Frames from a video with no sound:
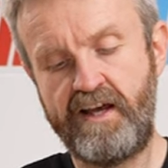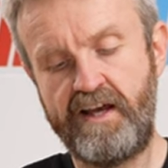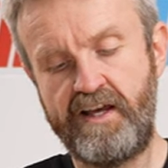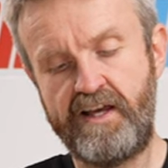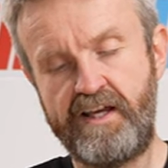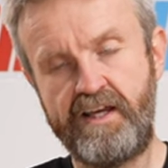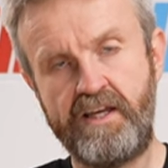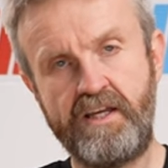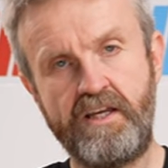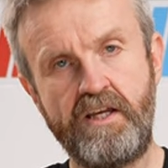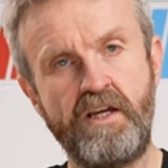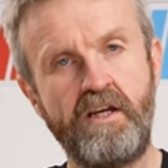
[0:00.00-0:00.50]

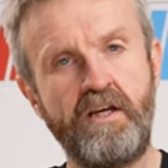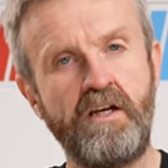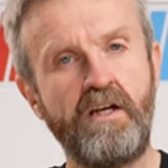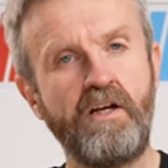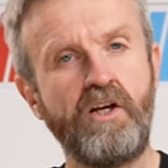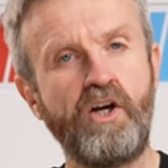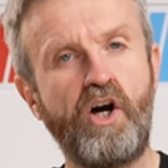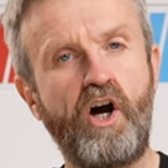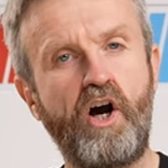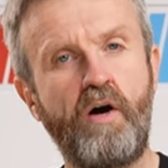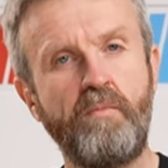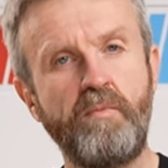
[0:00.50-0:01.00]
a
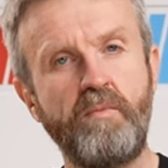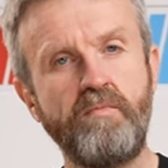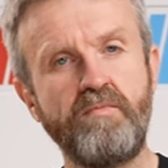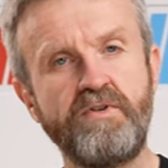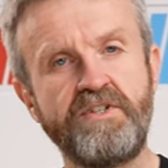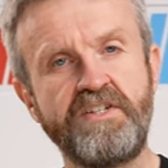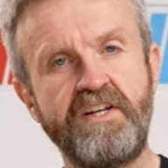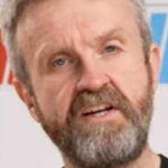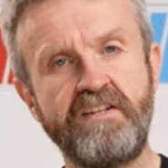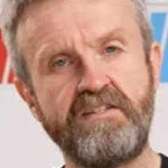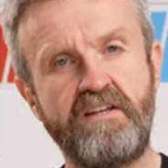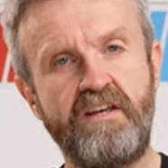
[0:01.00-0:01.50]
carbon
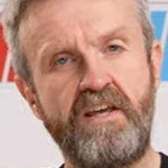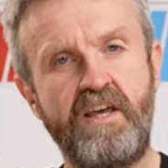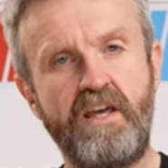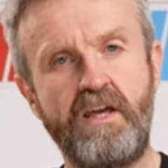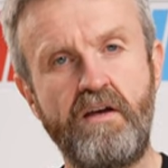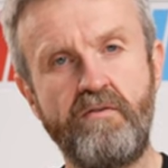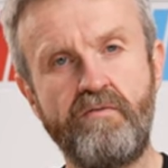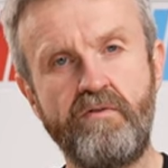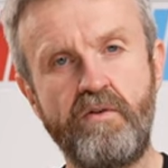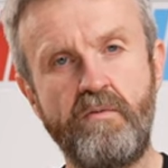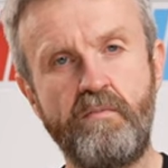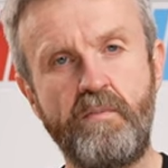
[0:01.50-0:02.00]
protector
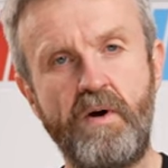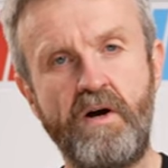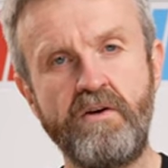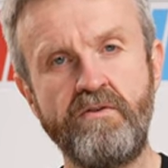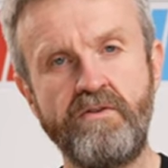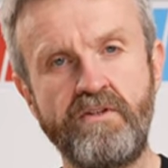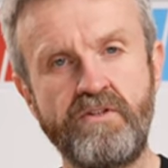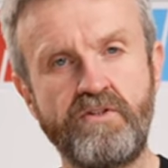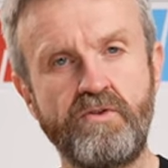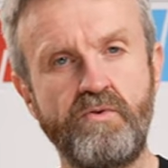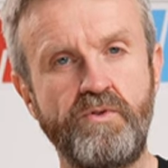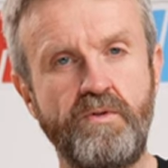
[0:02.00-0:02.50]
here for the bone
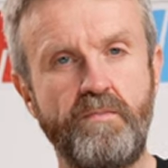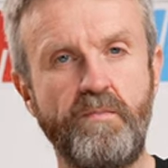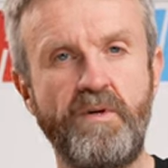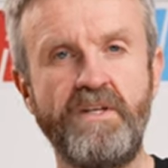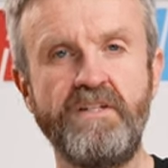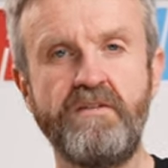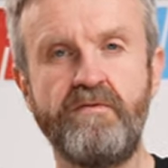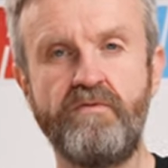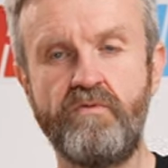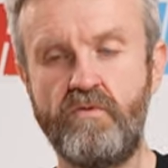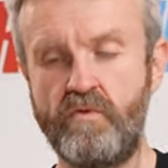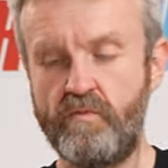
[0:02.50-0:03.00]
that's called the
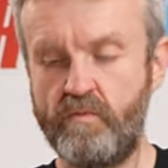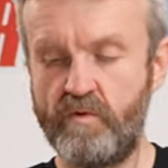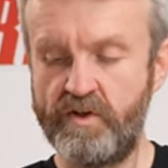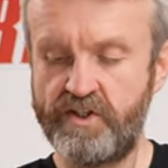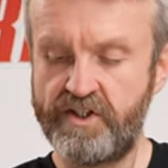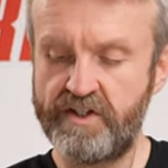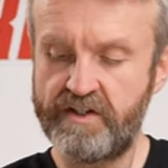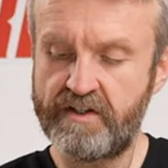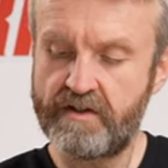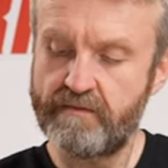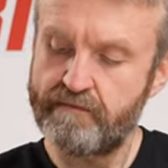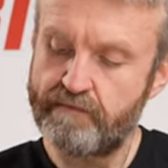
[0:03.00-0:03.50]
pisiform, which
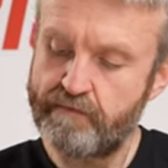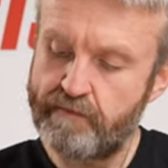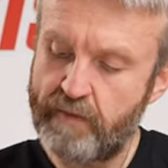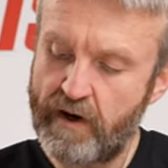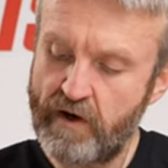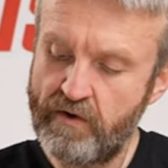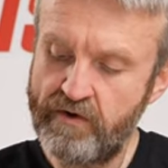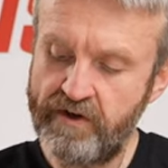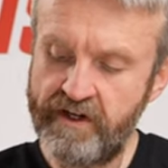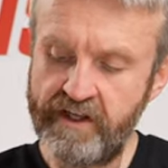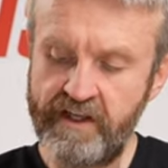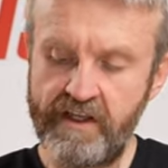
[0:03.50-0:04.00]
is the
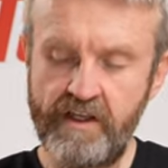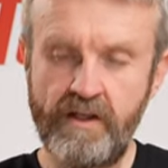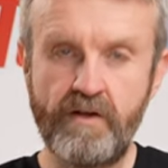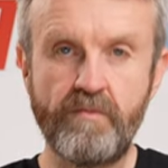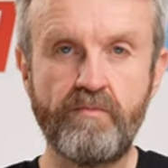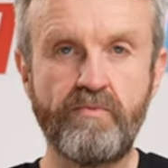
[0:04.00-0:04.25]
bony